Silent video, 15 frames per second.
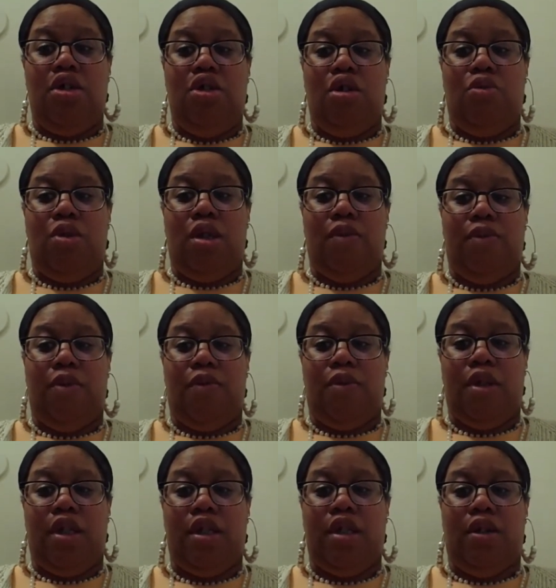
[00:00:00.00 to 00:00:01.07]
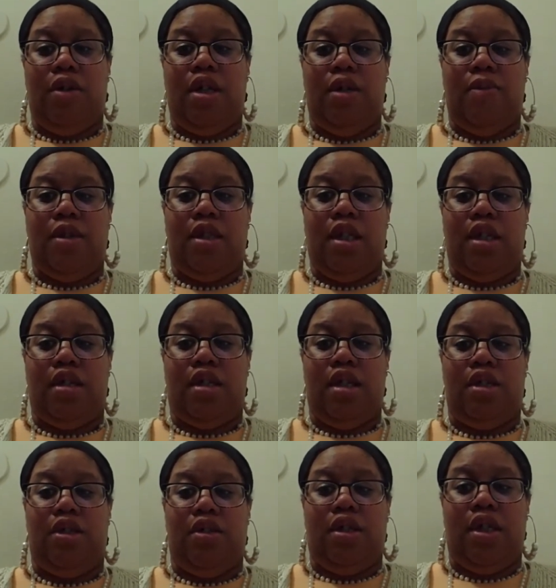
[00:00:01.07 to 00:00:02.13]
You're a wonderful friend. Don't ever think
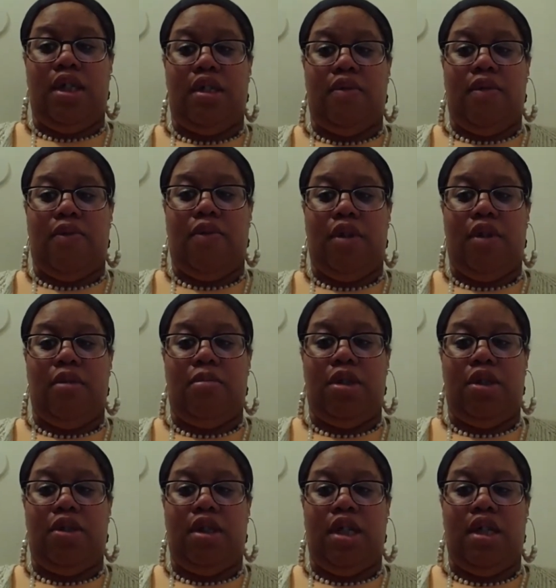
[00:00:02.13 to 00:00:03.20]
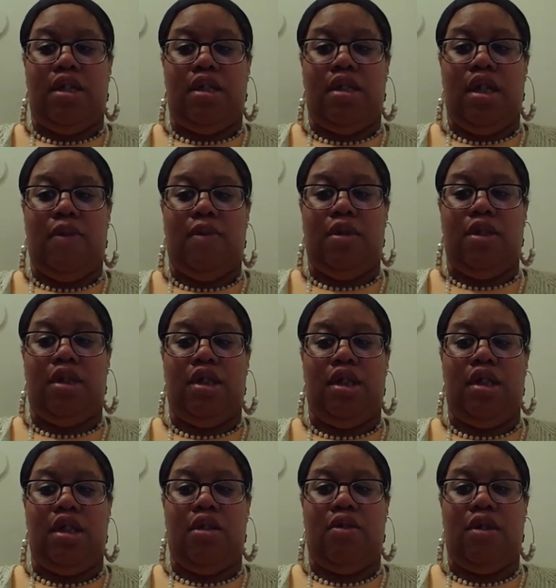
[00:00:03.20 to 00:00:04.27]
that you're less of a friend, but you can't save her.
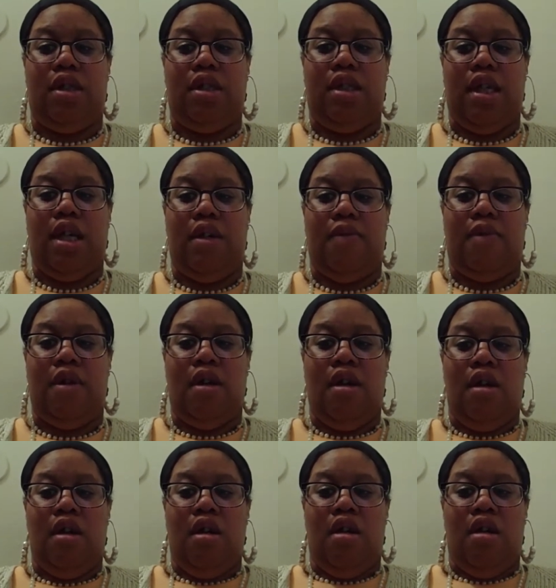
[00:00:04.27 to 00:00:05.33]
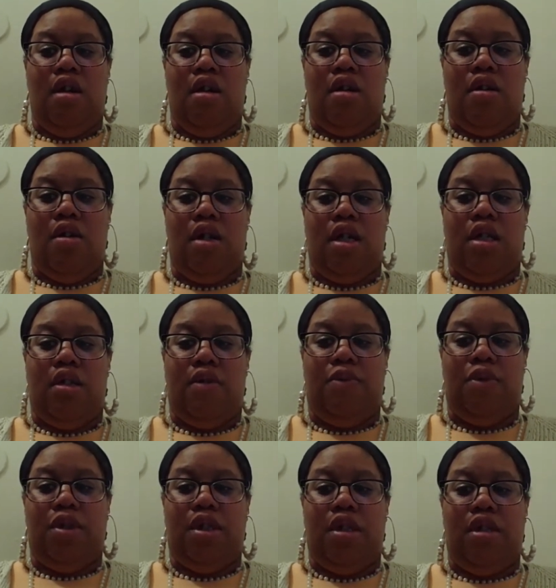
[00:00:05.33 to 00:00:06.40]
She can only save her. And
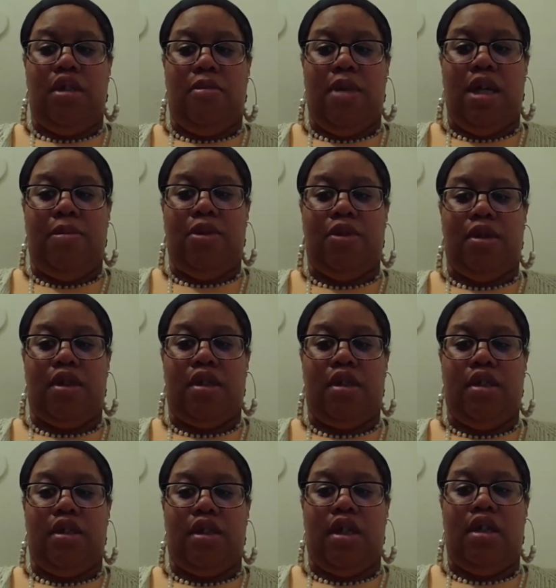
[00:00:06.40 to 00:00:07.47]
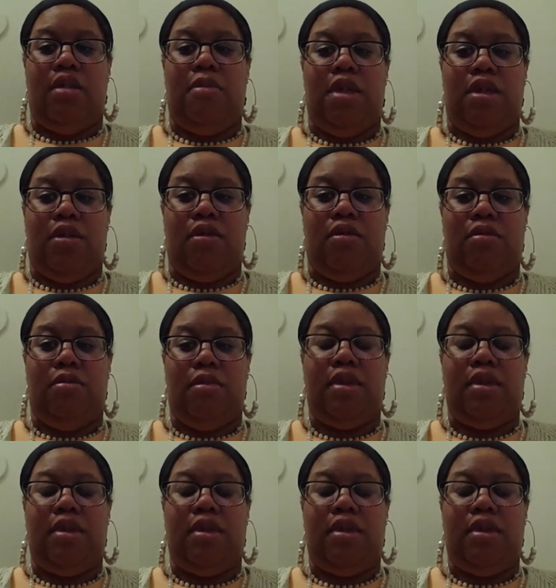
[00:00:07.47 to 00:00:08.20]
unfortunately, the babies are stuck in the middle.